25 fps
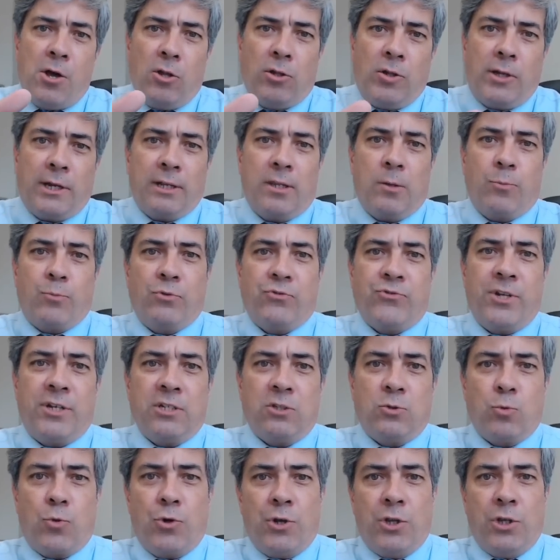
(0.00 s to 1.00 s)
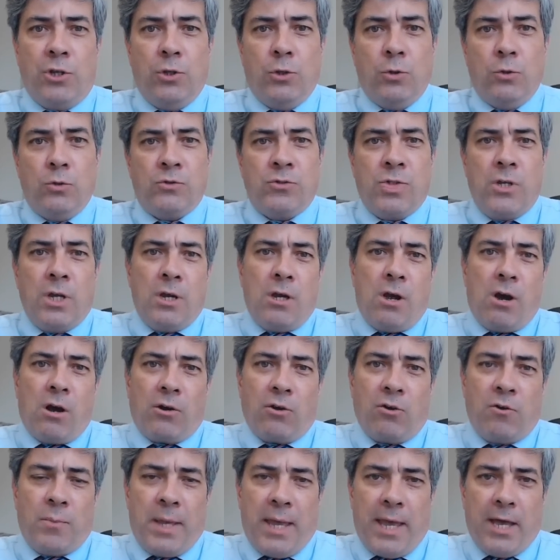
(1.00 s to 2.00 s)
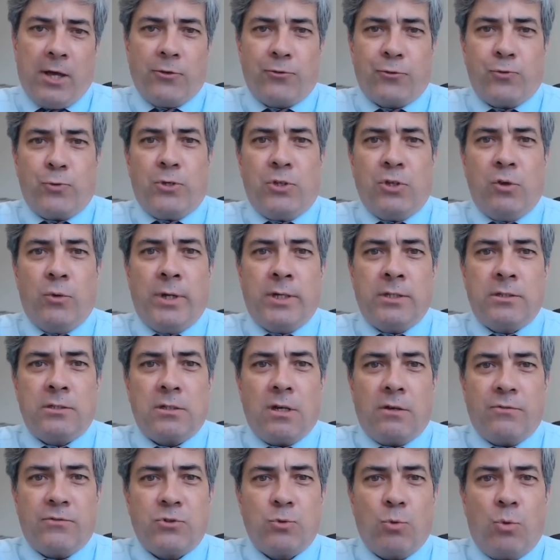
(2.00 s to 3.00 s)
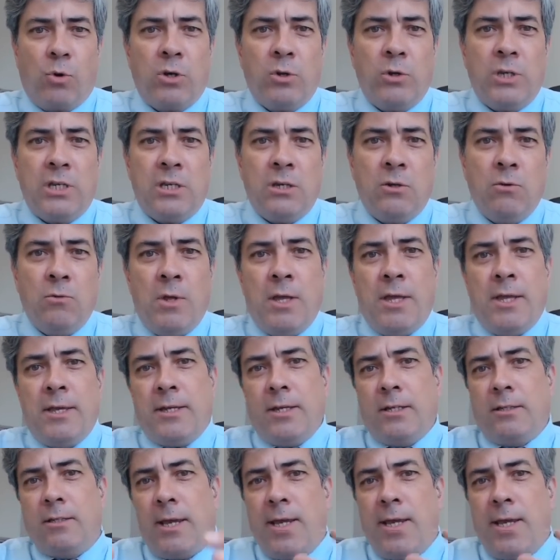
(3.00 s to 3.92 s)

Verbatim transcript: a lot of the presenters we're going to use are going to be elsewhere doing stuff. So what do you do?